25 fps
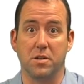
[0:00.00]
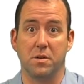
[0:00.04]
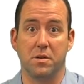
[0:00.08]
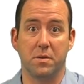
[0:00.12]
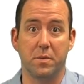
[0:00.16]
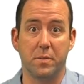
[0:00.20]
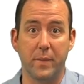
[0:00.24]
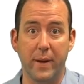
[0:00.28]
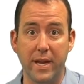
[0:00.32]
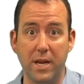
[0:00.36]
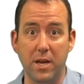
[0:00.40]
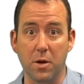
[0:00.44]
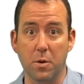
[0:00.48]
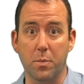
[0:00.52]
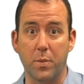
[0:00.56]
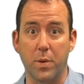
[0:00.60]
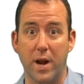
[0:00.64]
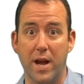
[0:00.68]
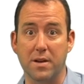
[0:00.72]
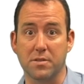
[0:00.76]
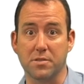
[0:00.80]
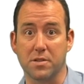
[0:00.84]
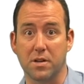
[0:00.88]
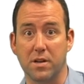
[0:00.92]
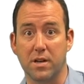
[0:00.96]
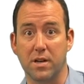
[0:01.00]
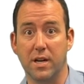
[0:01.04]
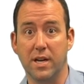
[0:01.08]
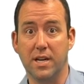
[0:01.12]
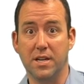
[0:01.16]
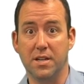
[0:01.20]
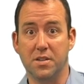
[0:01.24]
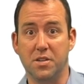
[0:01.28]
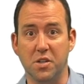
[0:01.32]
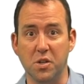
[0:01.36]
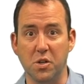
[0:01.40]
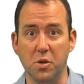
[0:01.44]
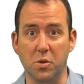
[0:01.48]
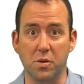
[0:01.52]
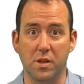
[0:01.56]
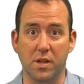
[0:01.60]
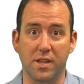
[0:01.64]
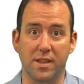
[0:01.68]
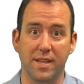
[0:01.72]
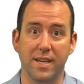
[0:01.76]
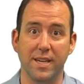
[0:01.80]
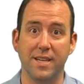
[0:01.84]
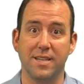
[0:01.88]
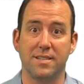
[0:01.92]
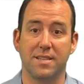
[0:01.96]
to make your browser do the
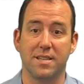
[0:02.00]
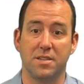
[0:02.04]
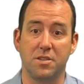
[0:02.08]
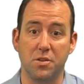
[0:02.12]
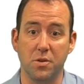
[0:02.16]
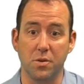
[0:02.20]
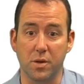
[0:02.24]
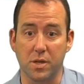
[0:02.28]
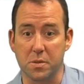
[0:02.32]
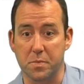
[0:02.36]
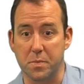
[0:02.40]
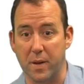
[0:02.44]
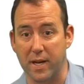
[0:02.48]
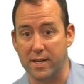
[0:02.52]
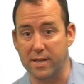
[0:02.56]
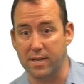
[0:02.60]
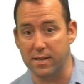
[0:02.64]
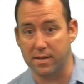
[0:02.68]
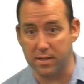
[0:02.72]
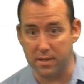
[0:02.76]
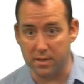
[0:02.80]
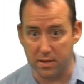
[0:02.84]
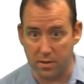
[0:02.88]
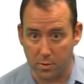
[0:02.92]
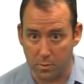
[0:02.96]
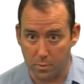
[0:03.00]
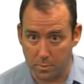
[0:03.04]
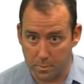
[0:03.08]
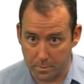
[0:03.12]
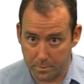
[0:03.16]
things that you expect it to do.